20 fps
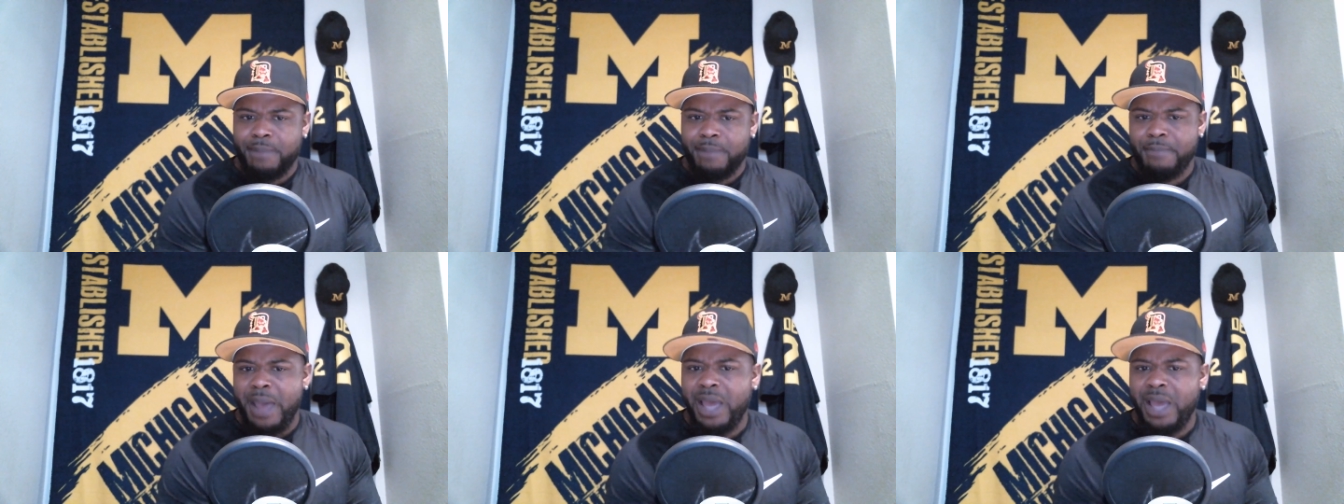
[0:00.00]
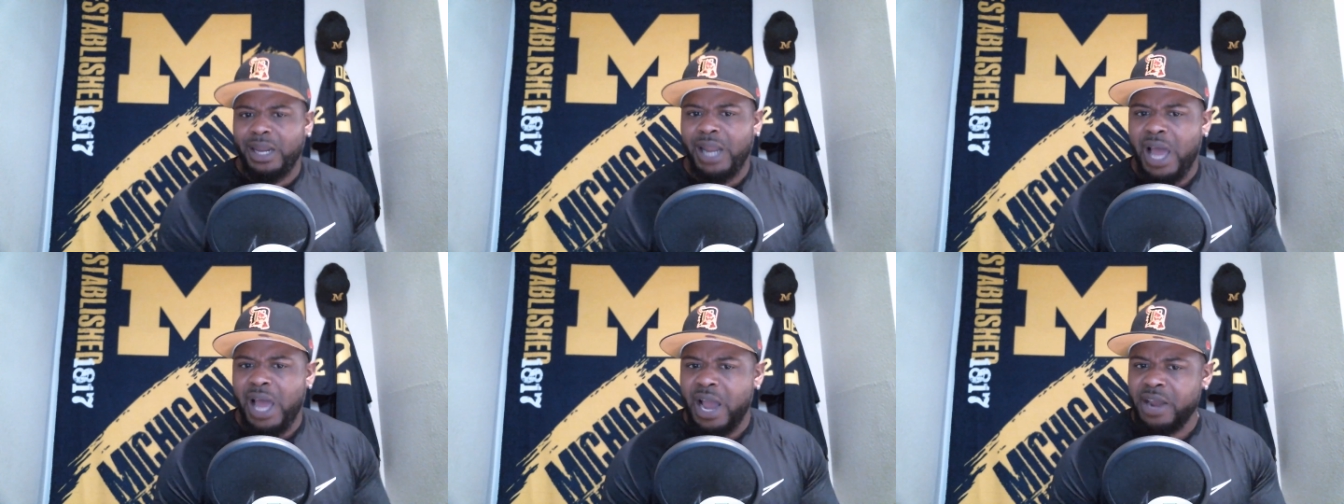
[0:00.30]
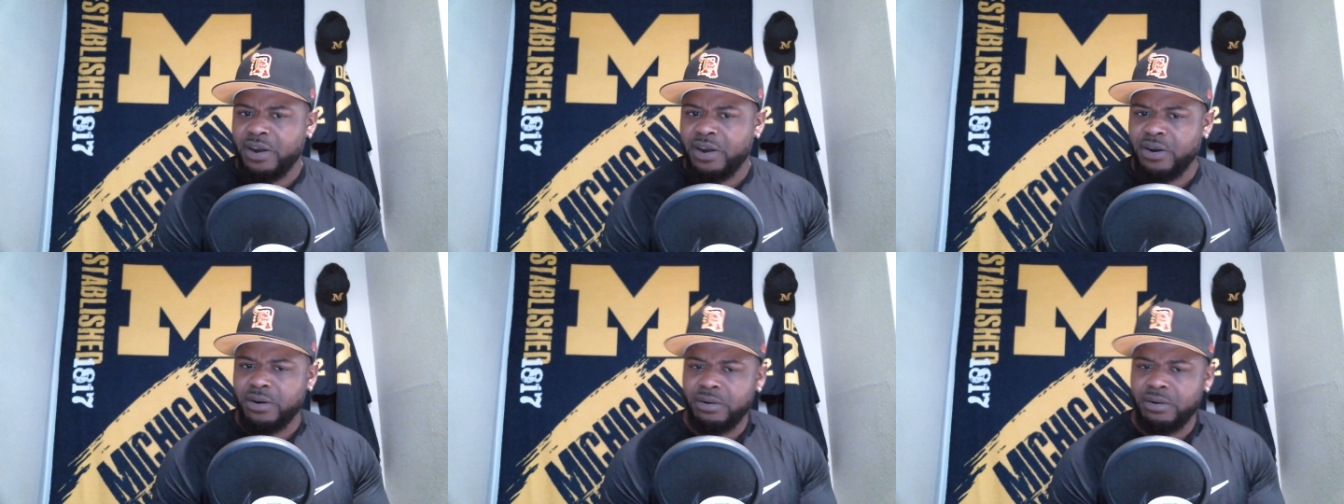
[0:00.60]
Matt
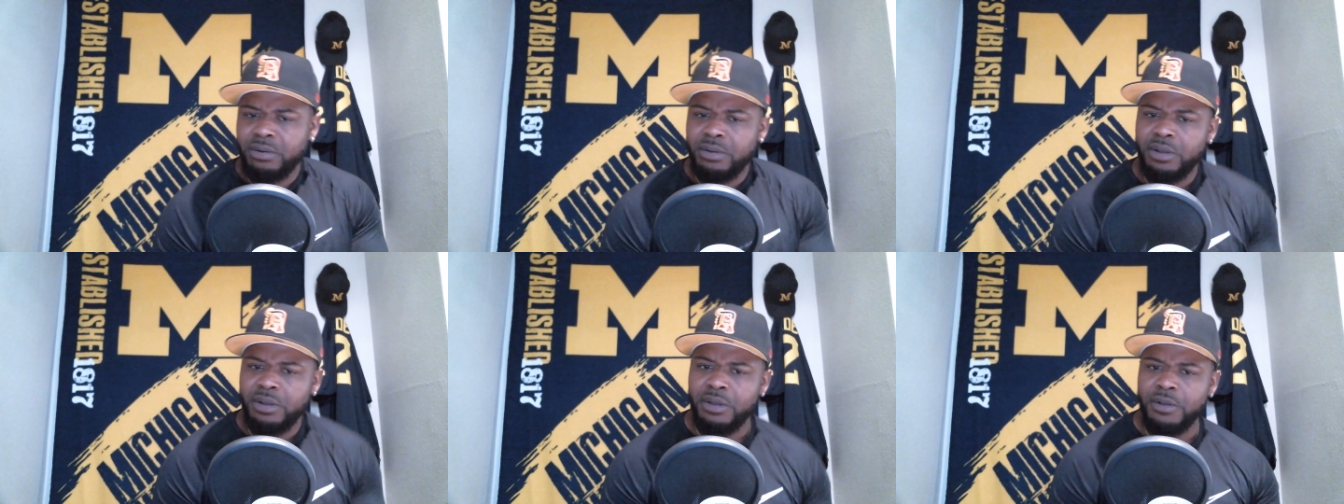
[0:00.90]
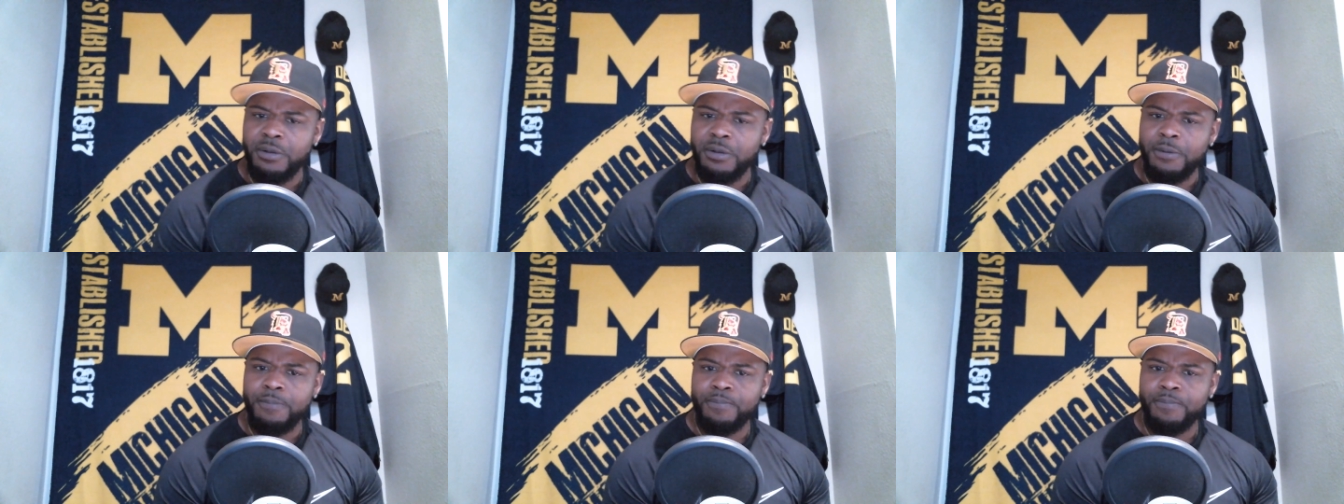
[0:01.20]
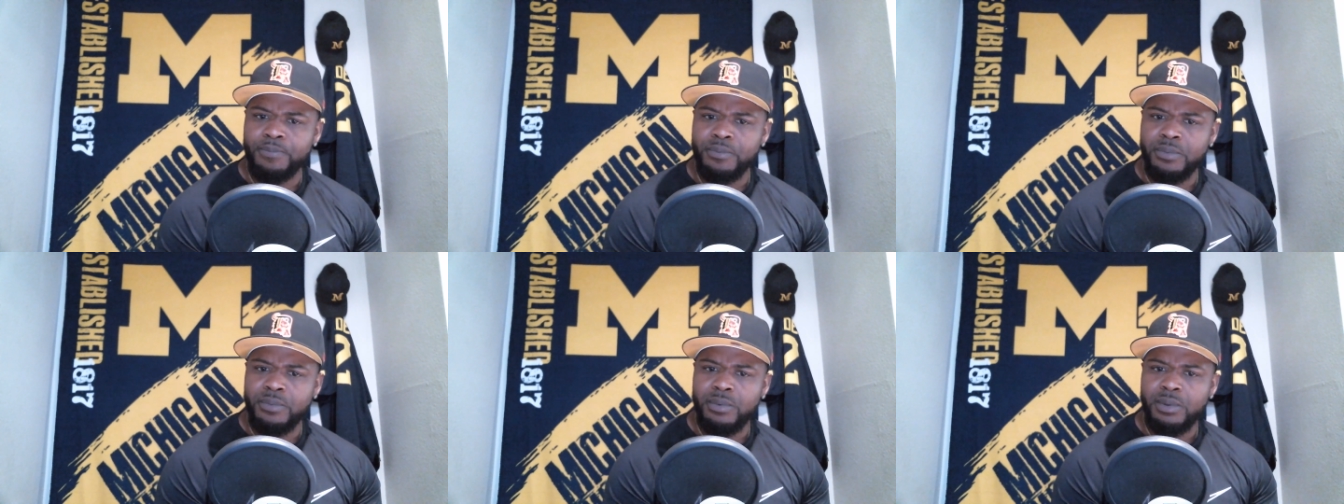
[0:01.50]
Leinart,
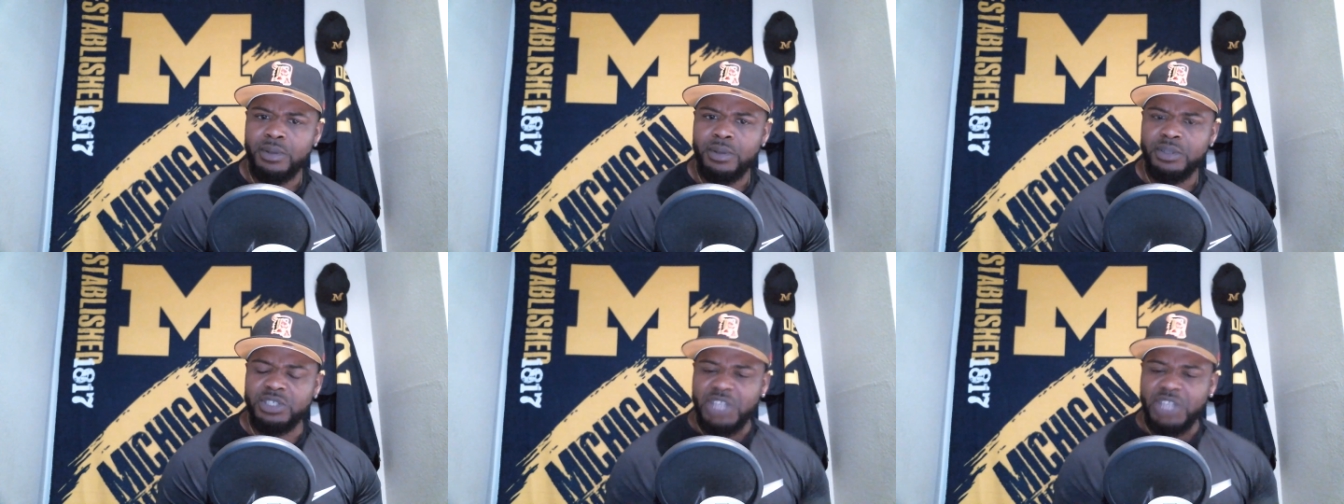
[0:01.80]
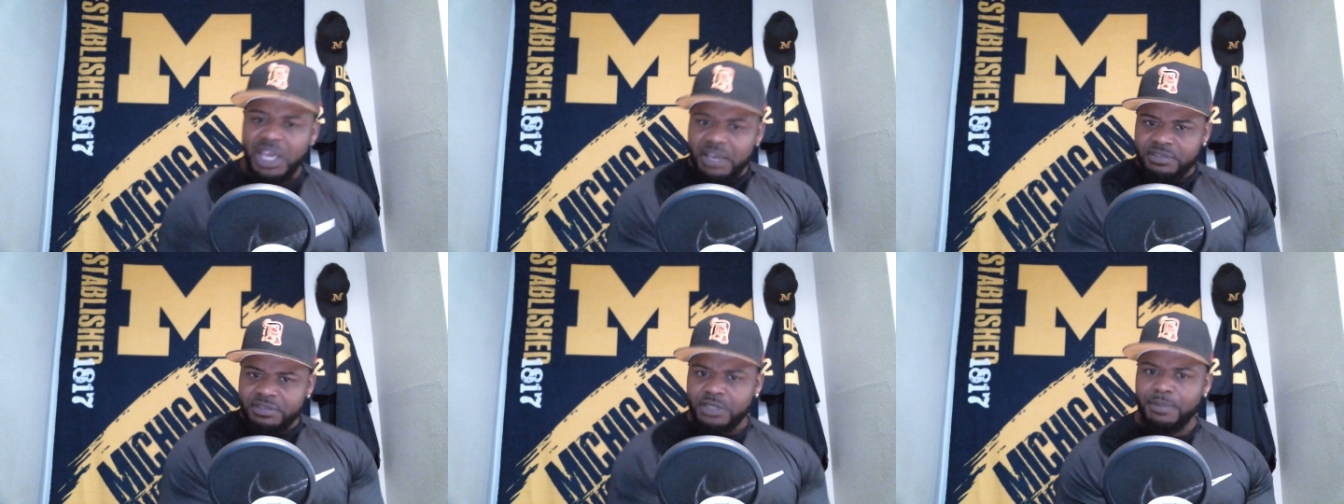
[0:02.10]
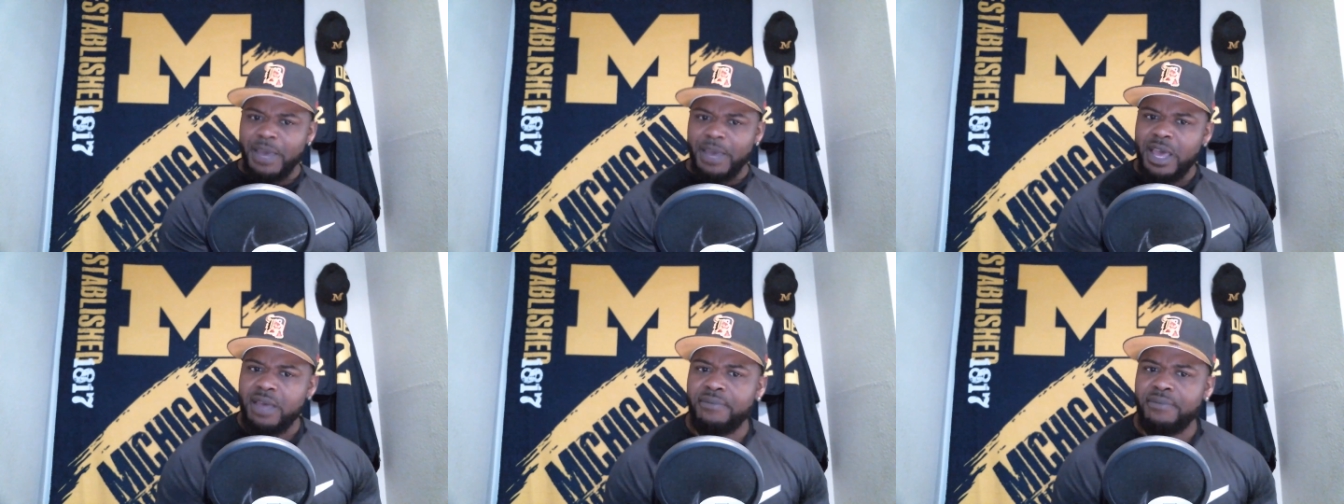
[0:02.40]
Steve
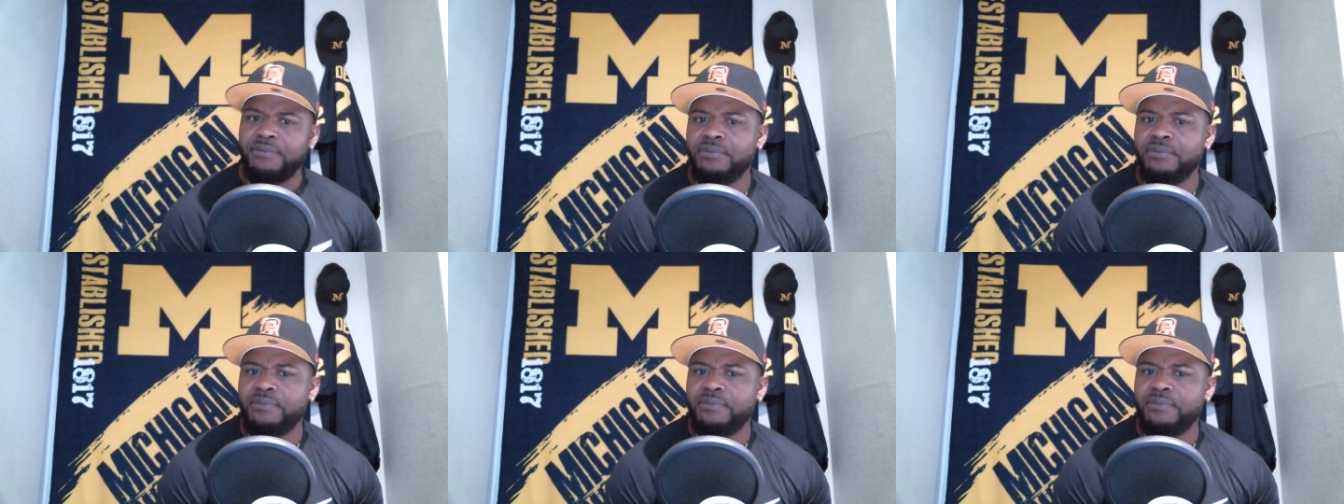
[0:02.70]
Smith.